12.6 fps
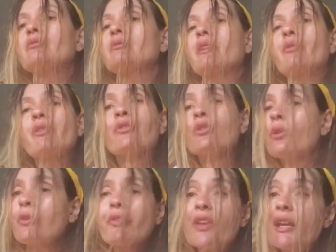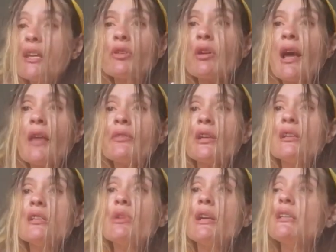There is no savior out there
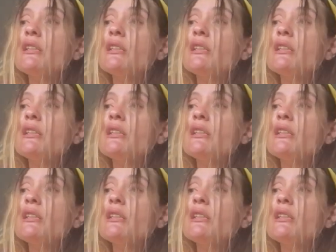anyway,